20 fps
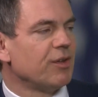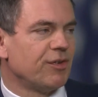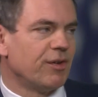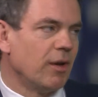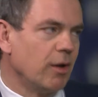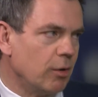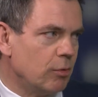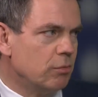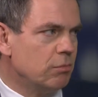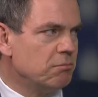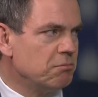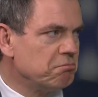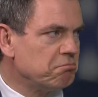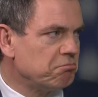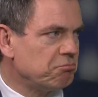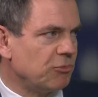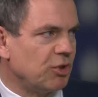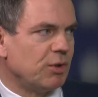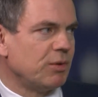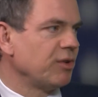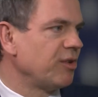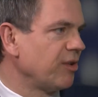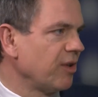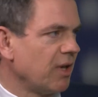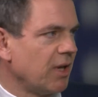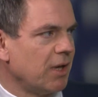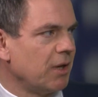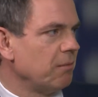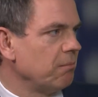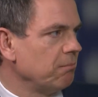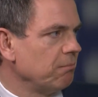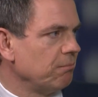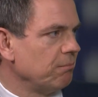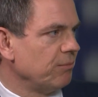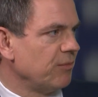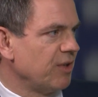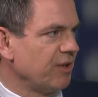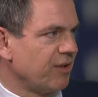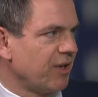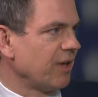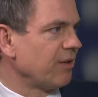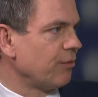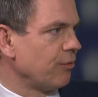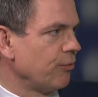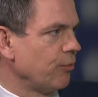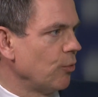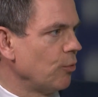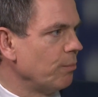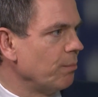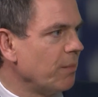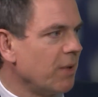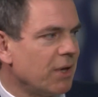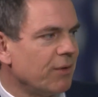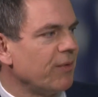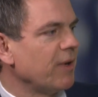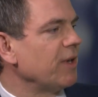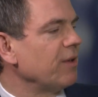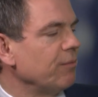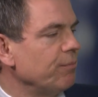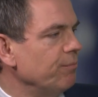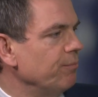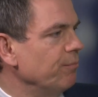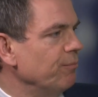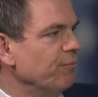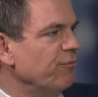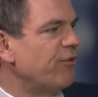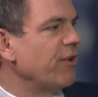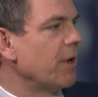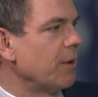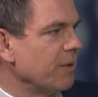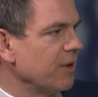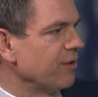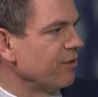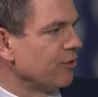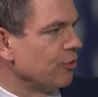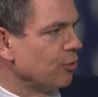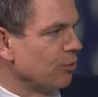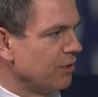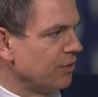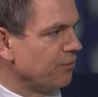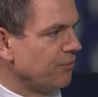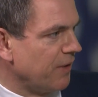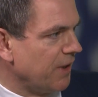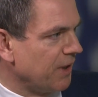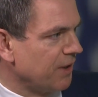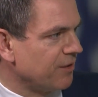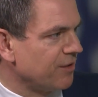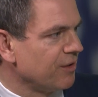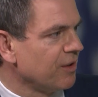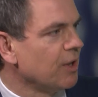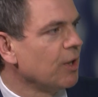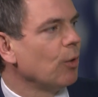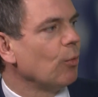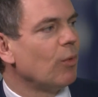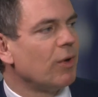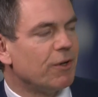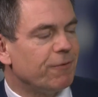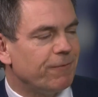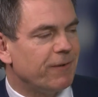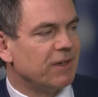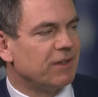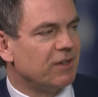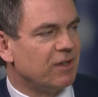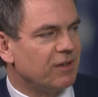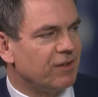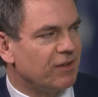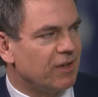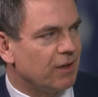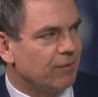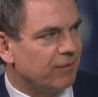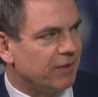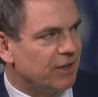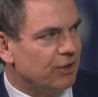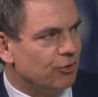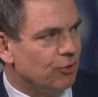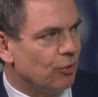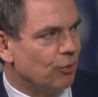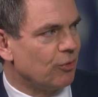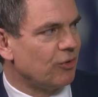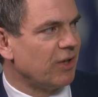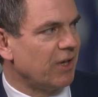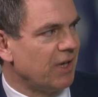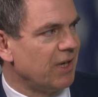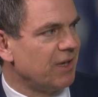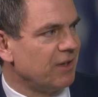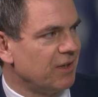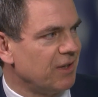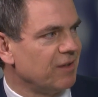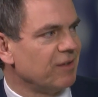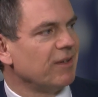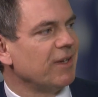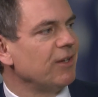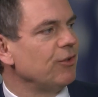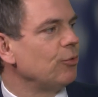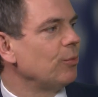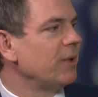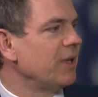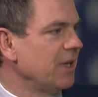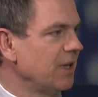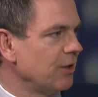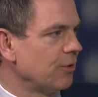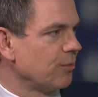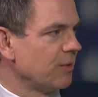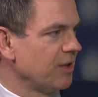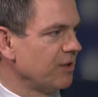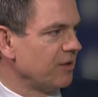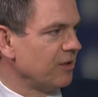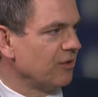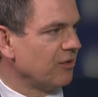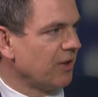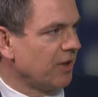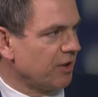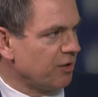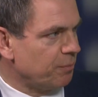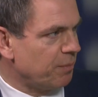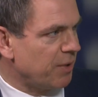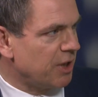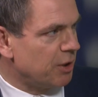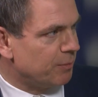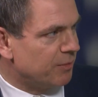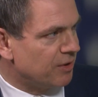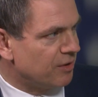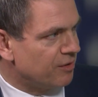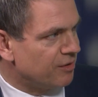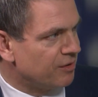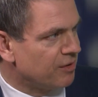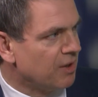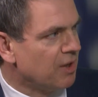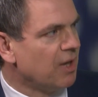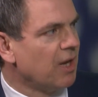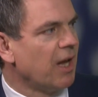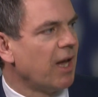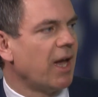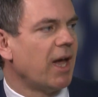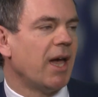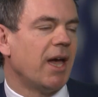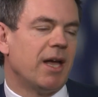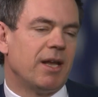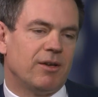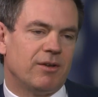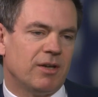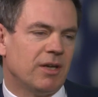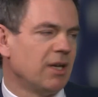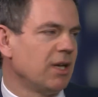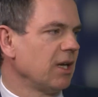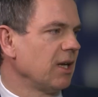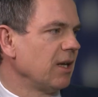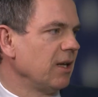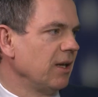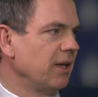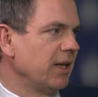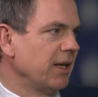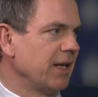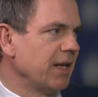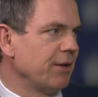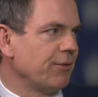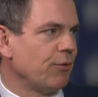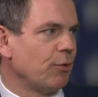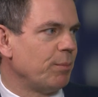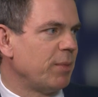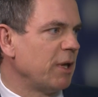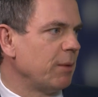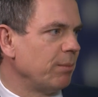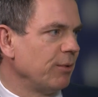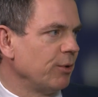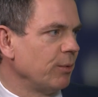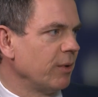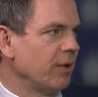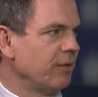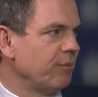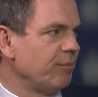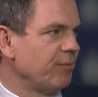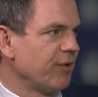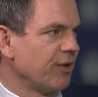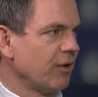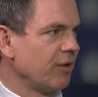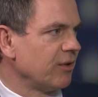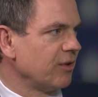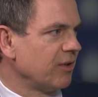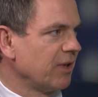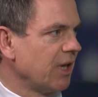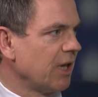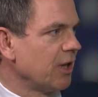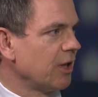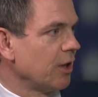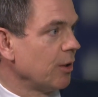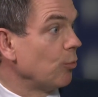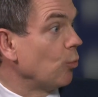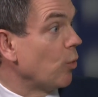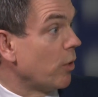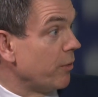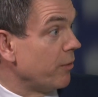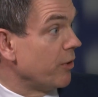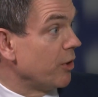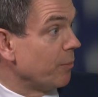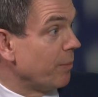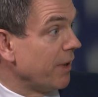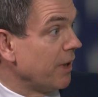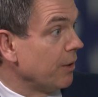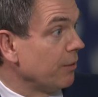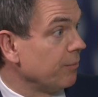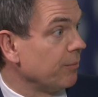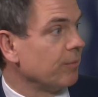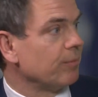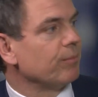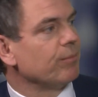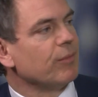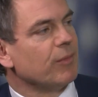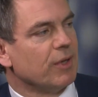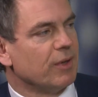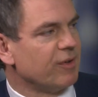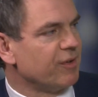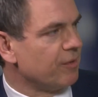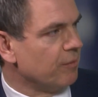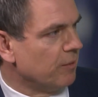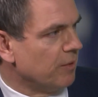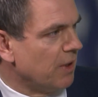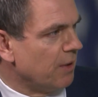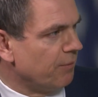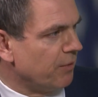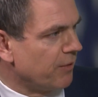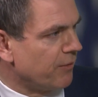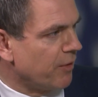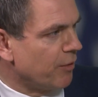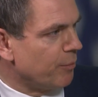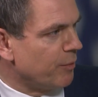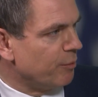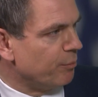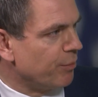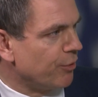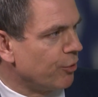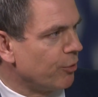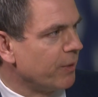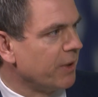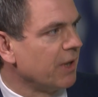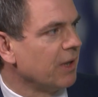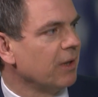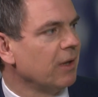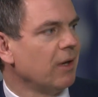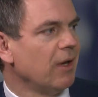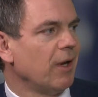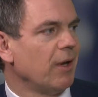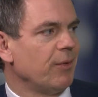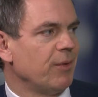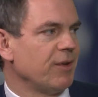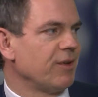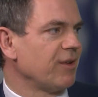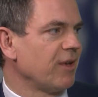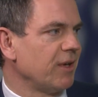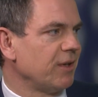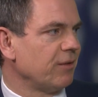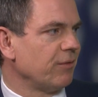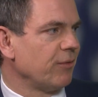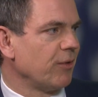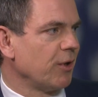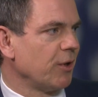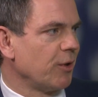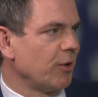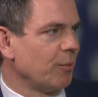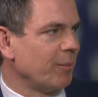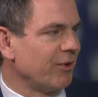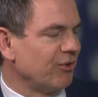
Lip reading: So you could say this tax reform may have had various good effects. One effect it has definitely not had is led to an increase in tax payments. And clearly, for people who are starting to get worried about the level of government borrowing, the state of the